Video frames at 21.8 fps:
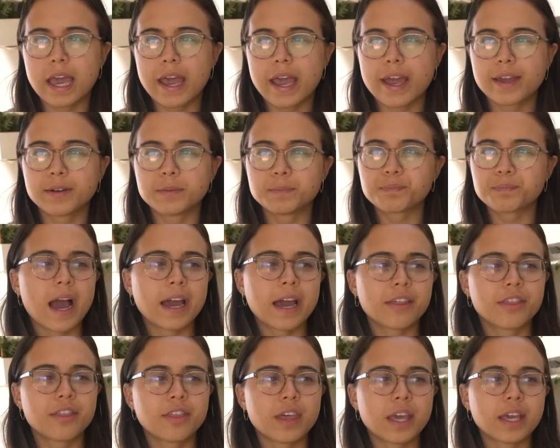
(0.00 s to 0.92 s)
and
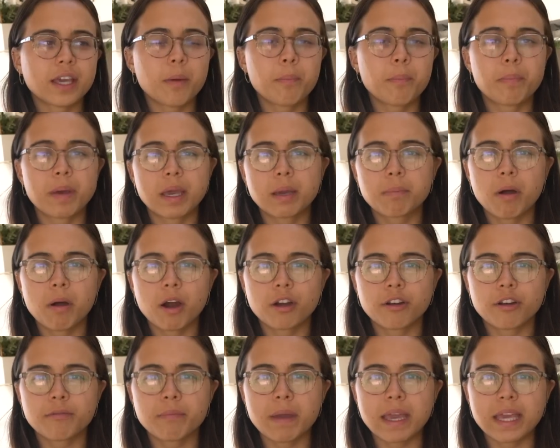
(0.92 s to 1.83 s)
I think a big
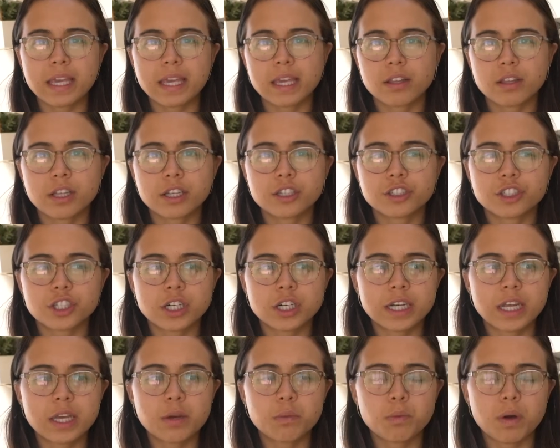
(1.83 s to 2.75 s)
part of my healing
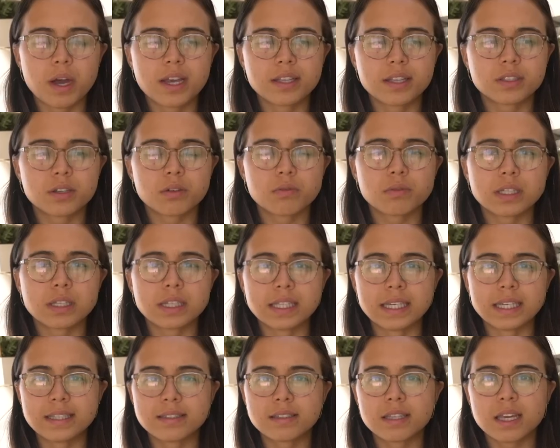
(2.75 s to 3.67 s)
journey was
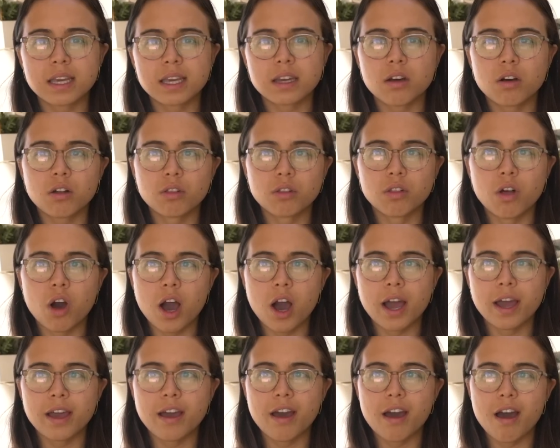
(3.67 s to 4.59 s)
releasing a
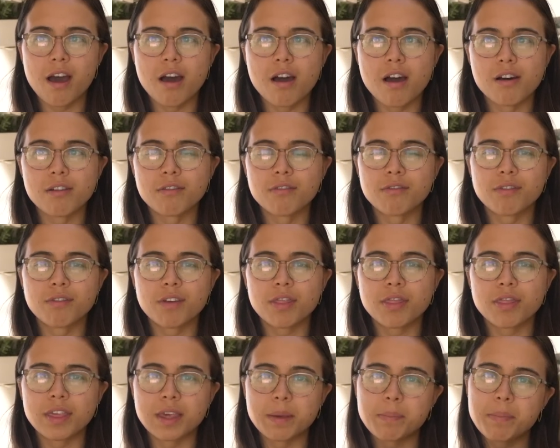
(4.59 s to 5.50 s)
lot of
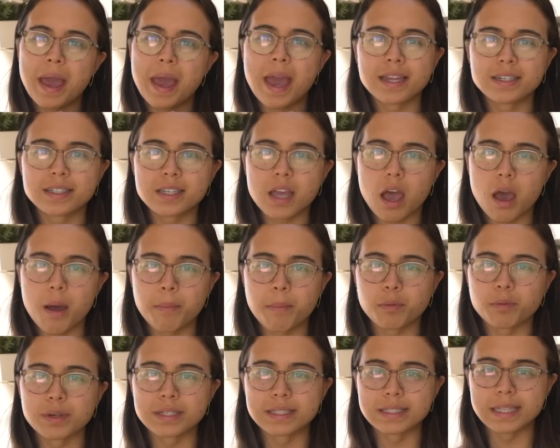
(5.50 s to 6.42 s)
the
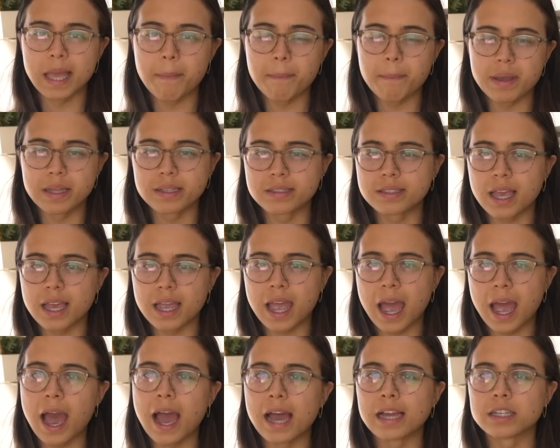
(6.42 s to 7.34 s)
pent-up resentments I
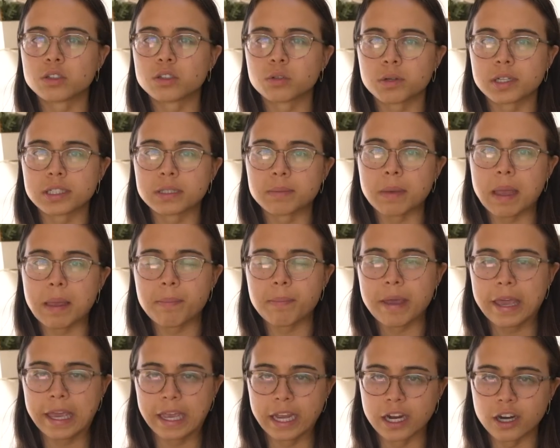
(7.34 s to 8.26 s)
had towards my
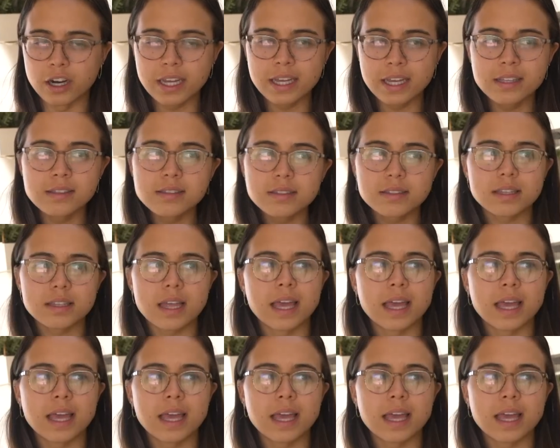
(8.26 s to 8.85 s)
parents.